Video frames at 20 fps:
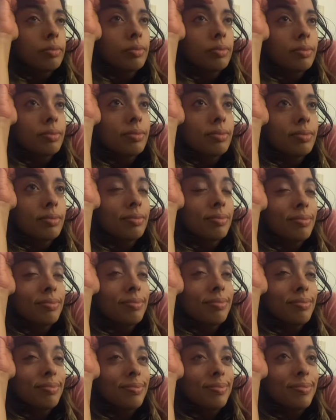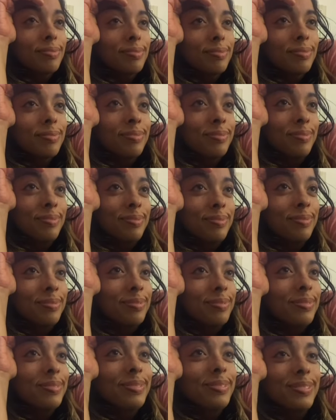
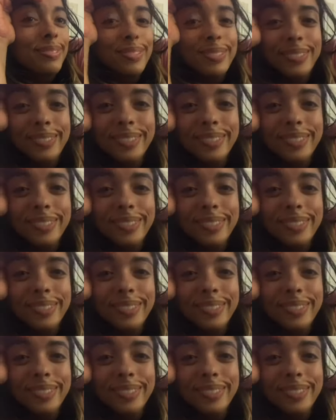Nobody speaks.